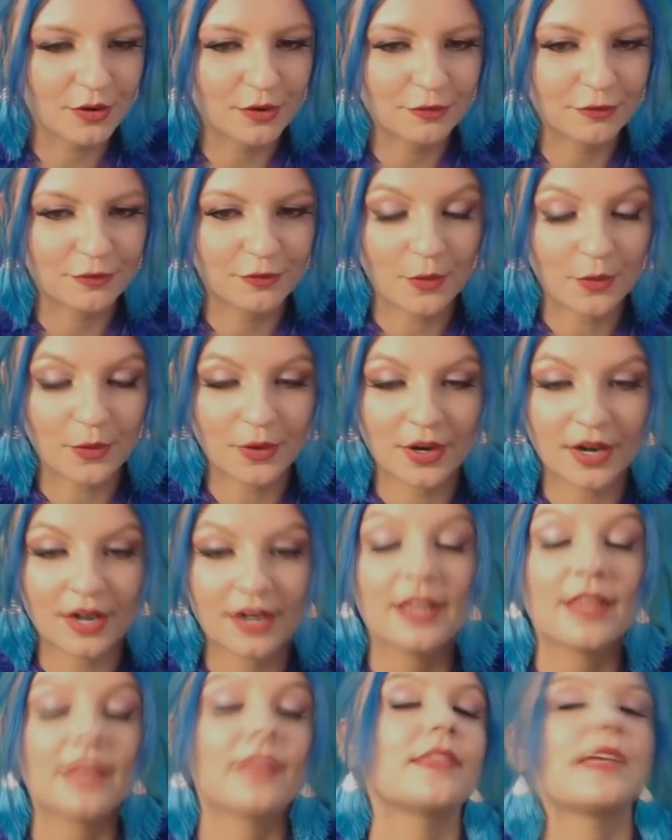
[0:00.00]

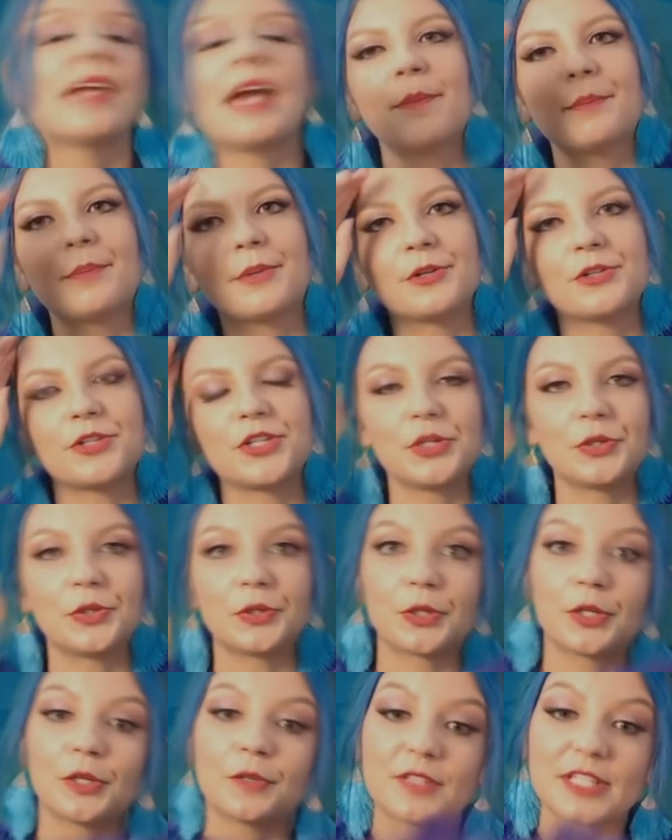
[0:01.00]
for the Emperor's New
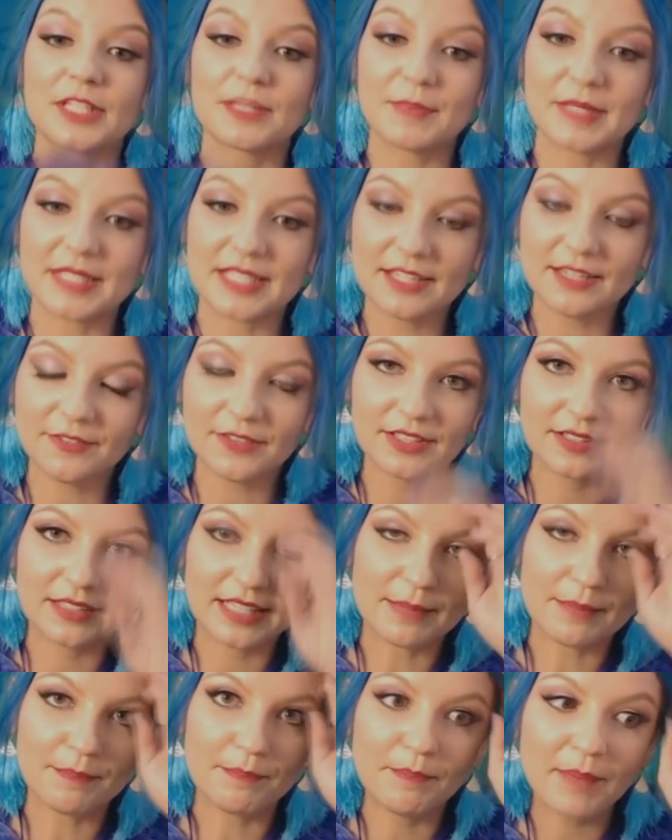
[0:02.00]
Groove
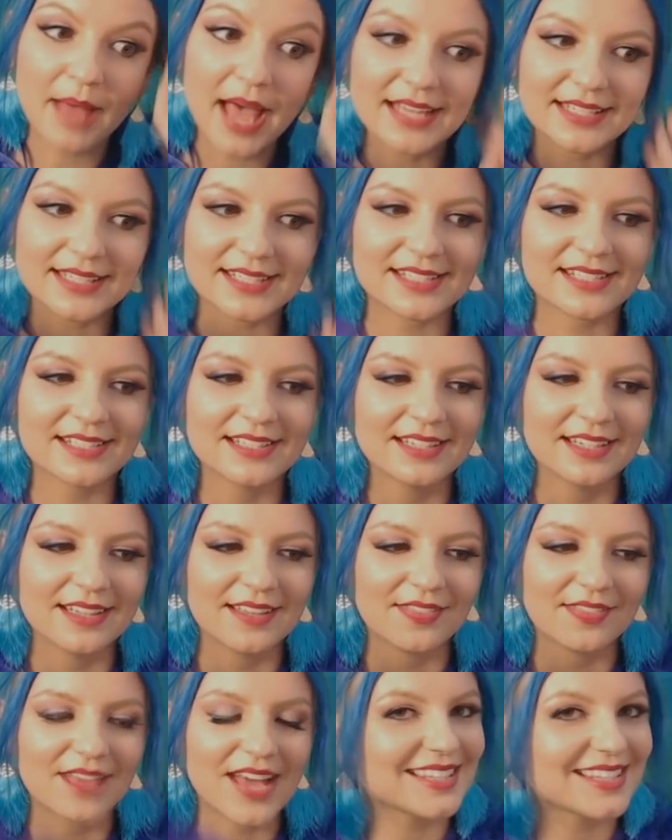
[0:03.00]
specifically, but
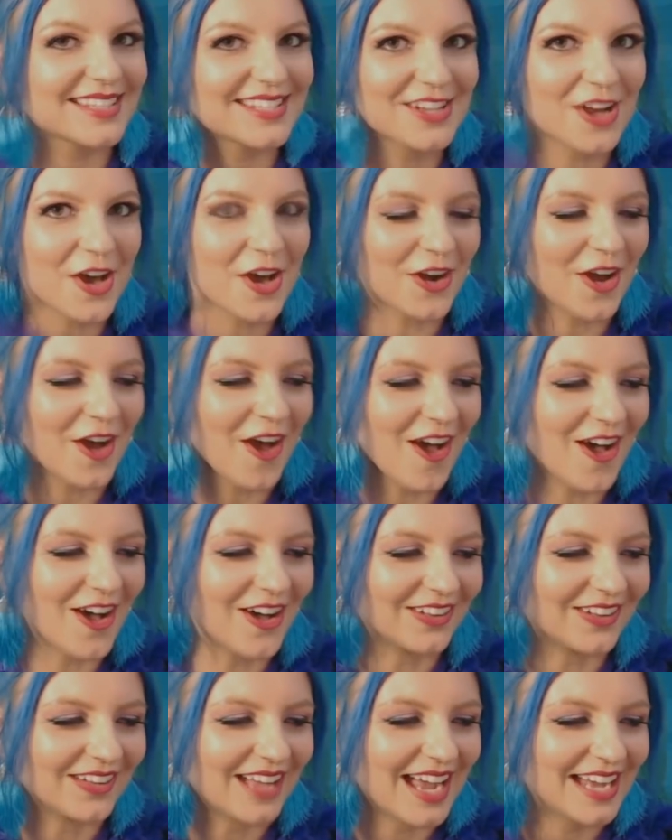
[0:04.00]
that's not
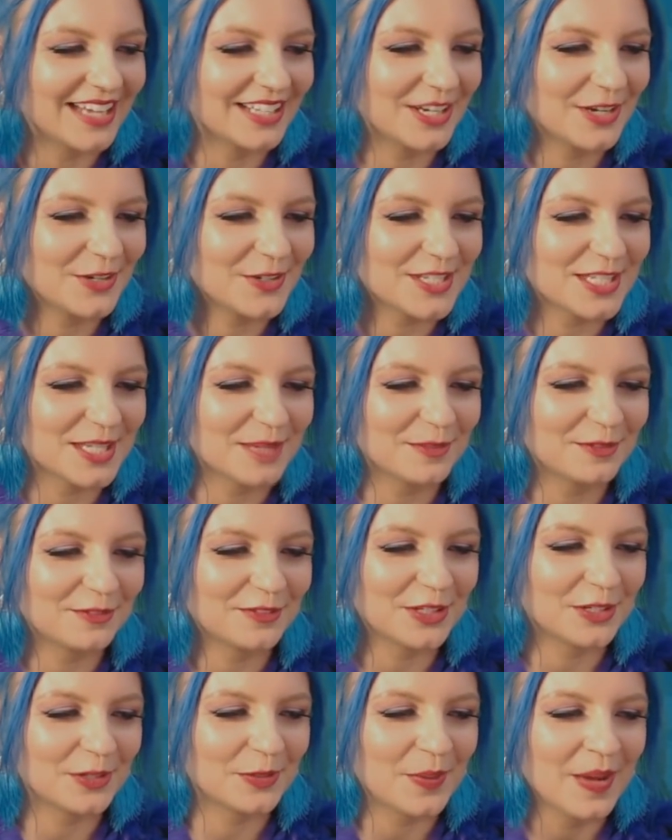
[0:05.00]
all. I know some of
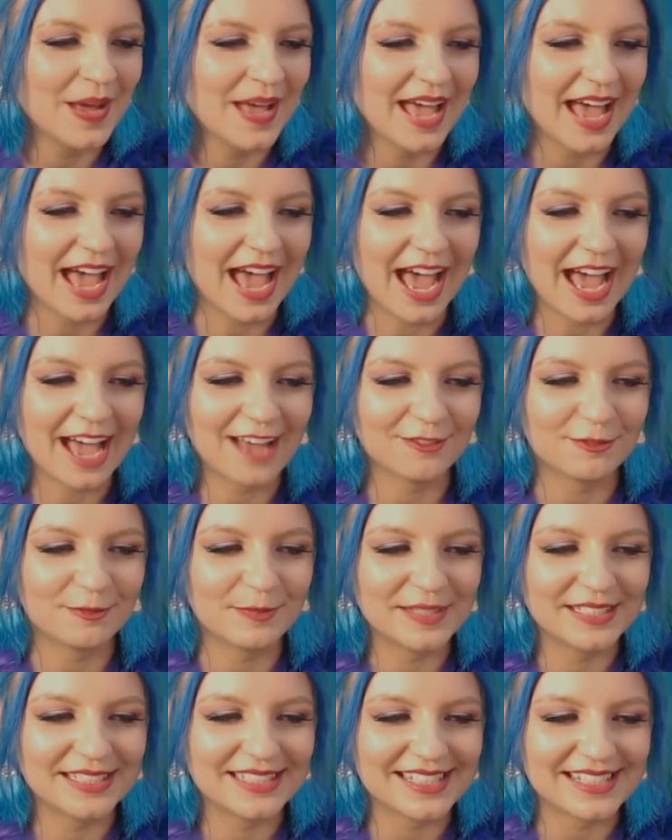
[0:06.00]
you have
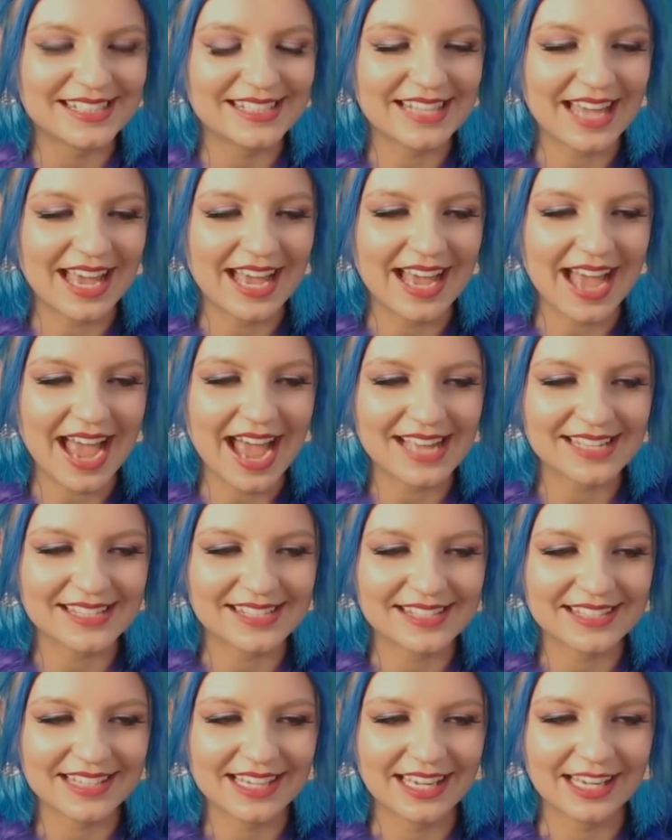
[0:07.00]
been
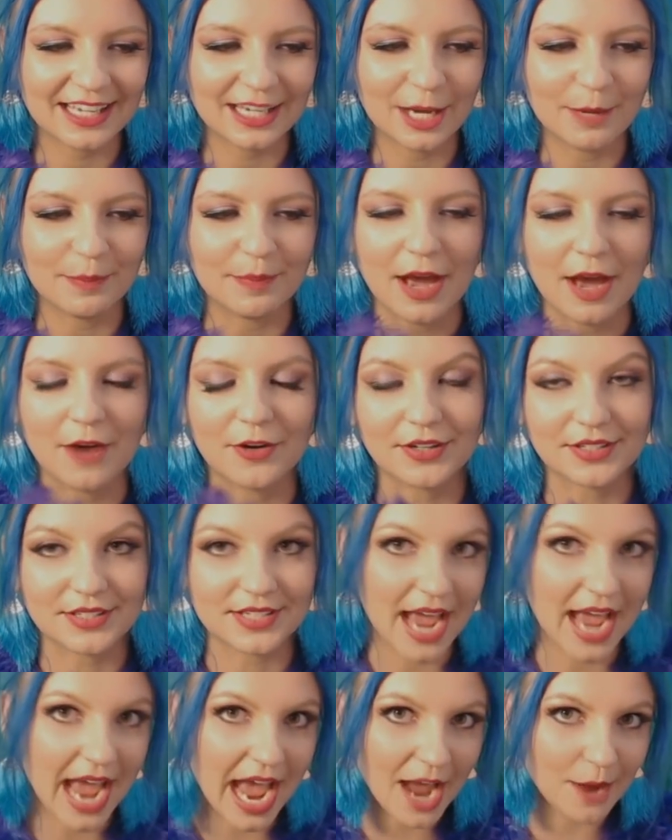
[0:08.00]
asking about a
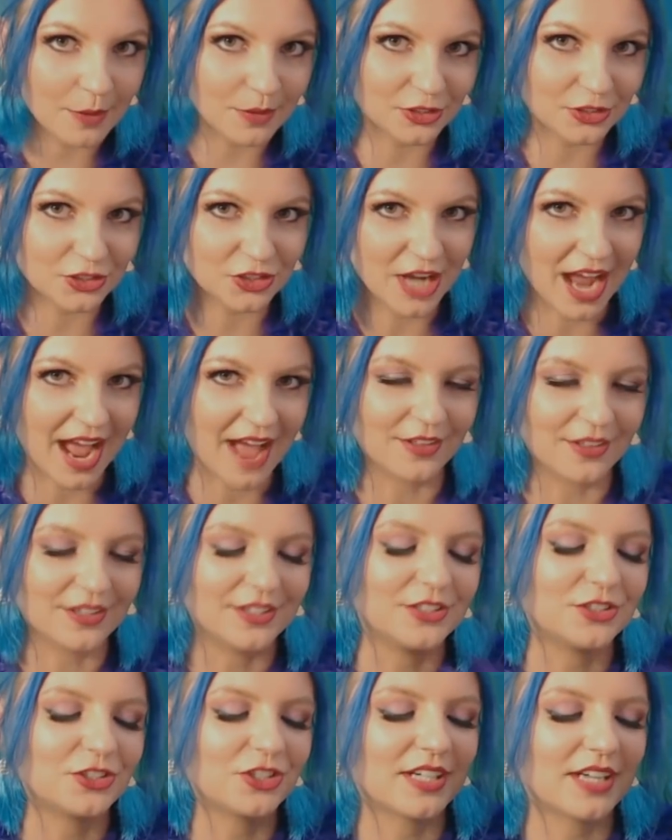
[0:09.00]
tower
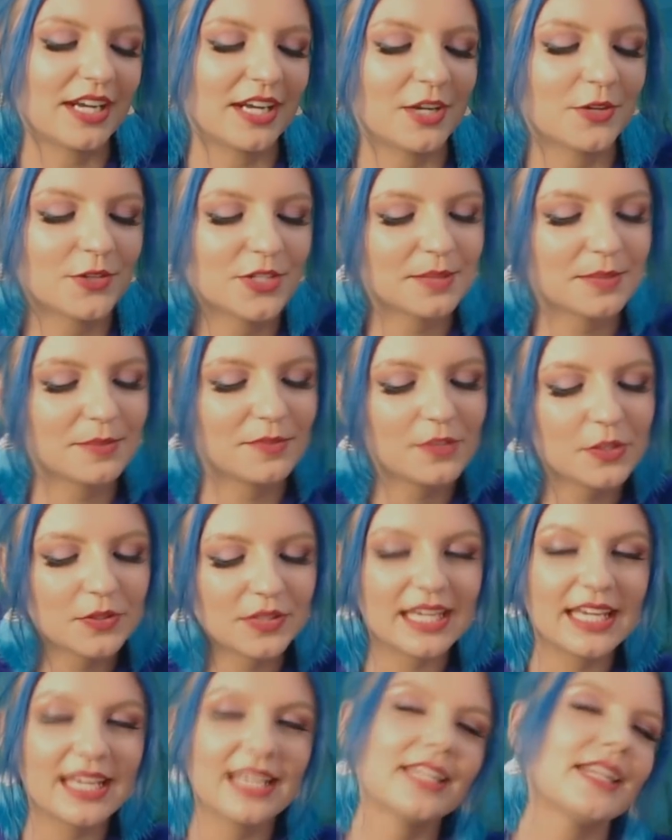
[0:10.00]
challenge, and I know some of you
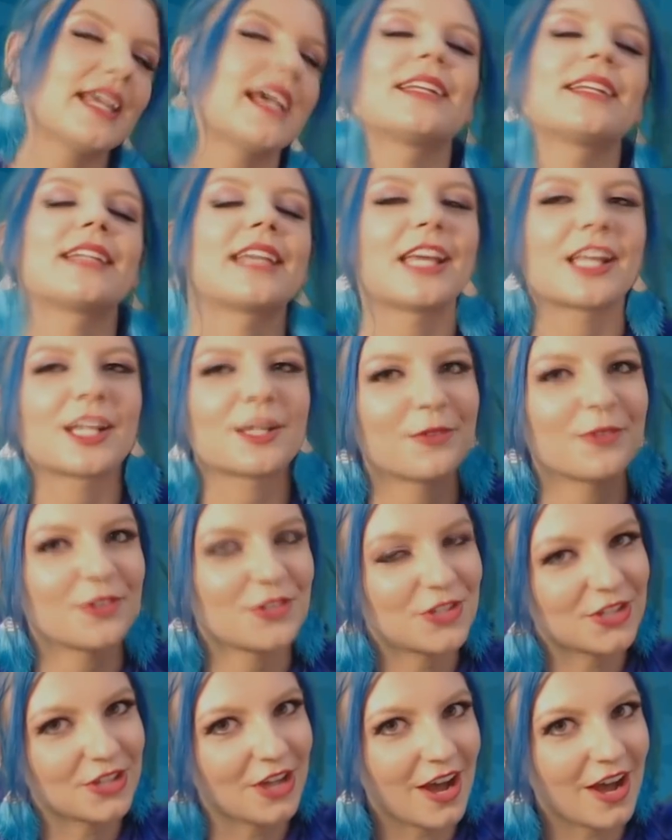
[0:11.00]
keen-eyed
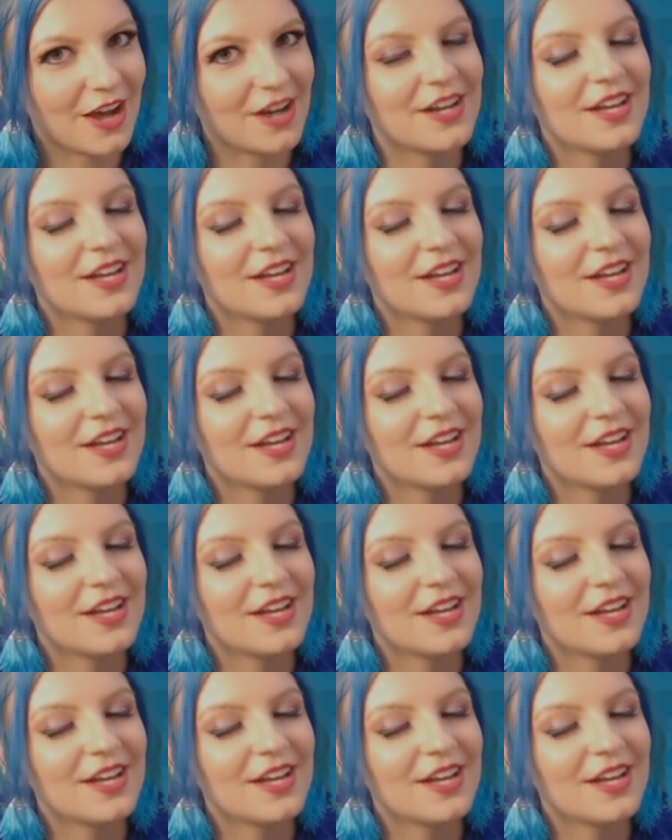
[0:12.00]
Kingdomers saw